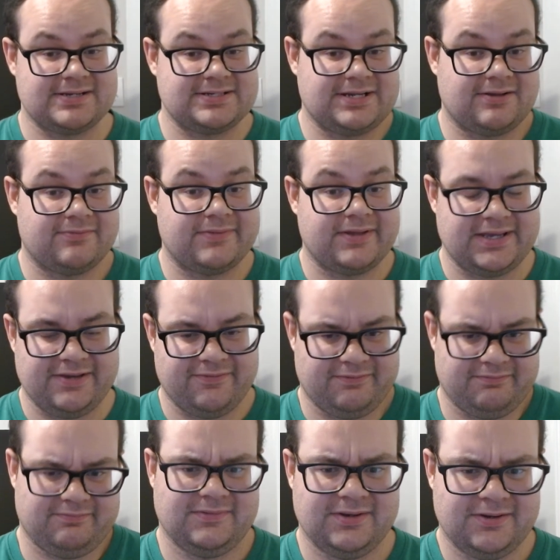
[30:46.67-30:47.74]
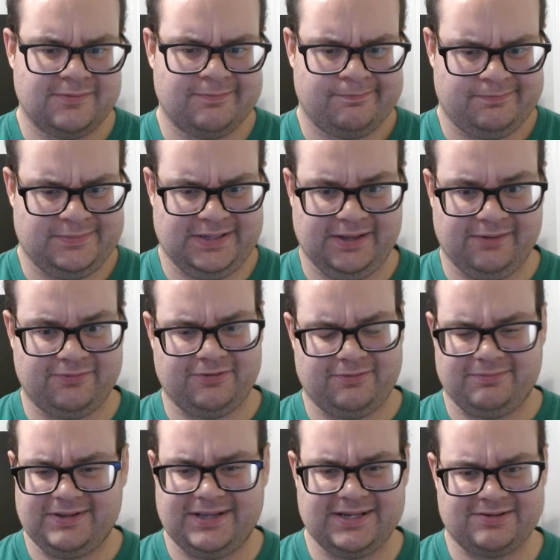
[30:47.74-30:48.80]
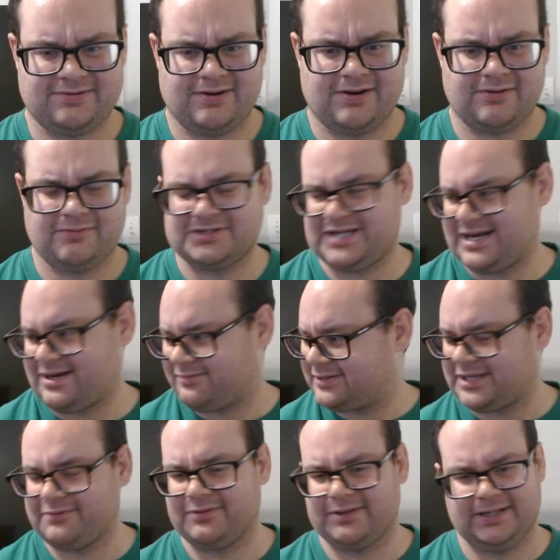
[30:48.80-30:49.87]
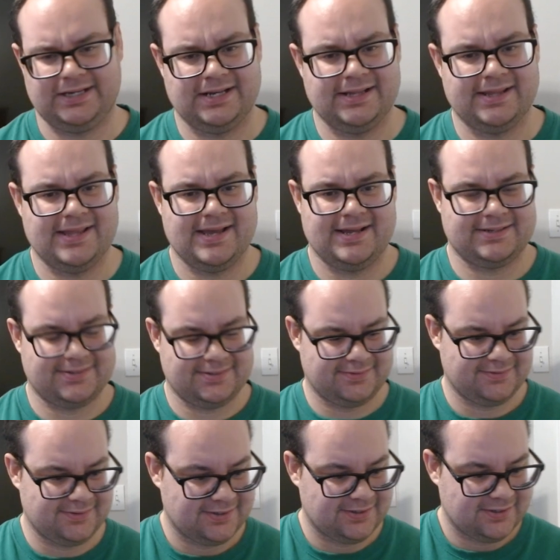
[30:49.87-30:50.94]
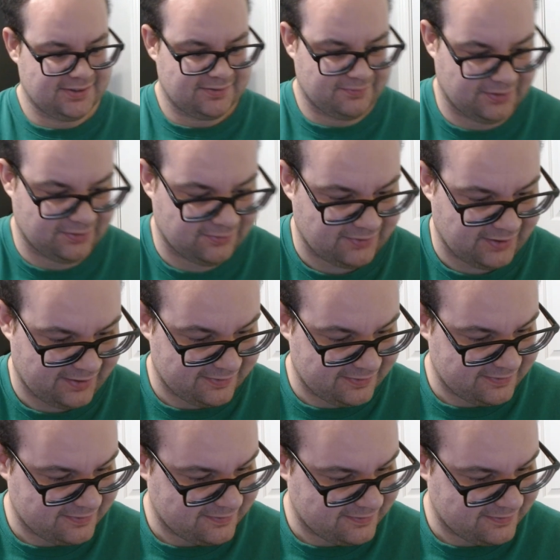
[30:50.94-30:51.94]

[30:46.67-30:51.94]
Doesn't tell him that he even gives her kisses her, which I don't think he really needed that. But okay.